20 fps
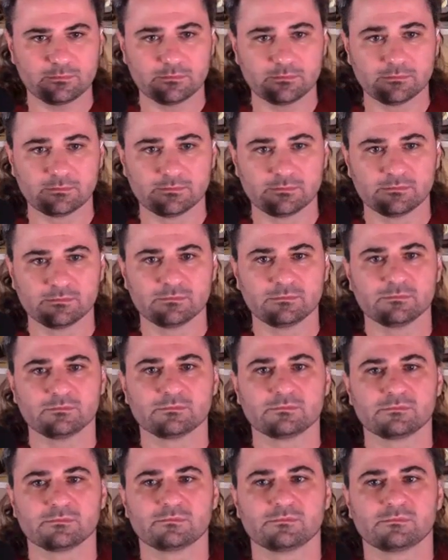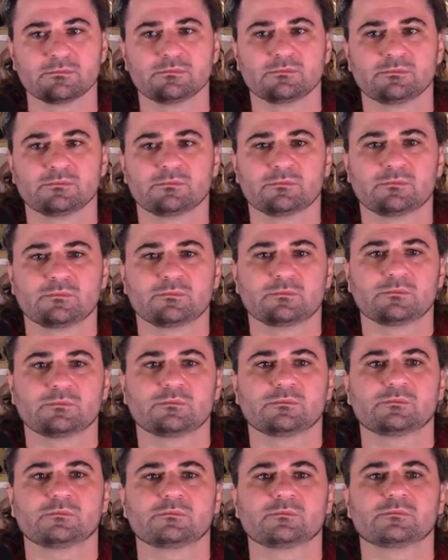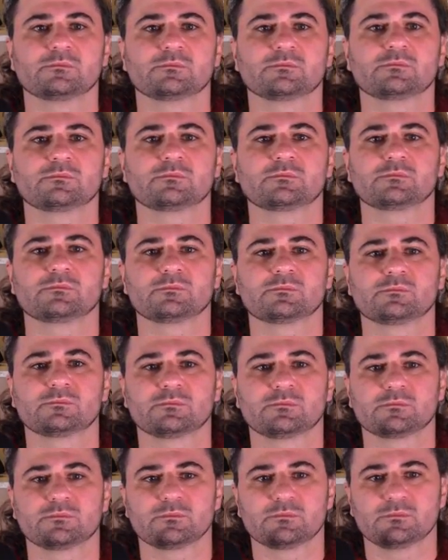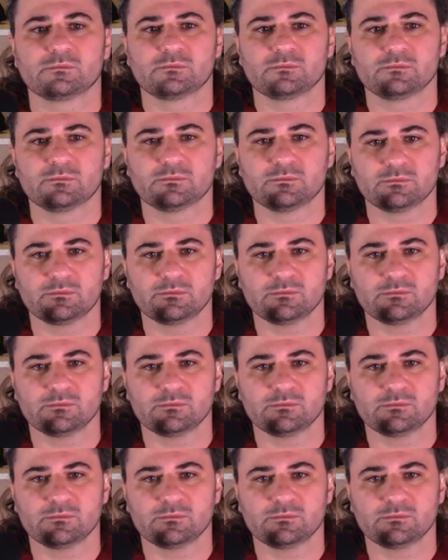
(not speaking)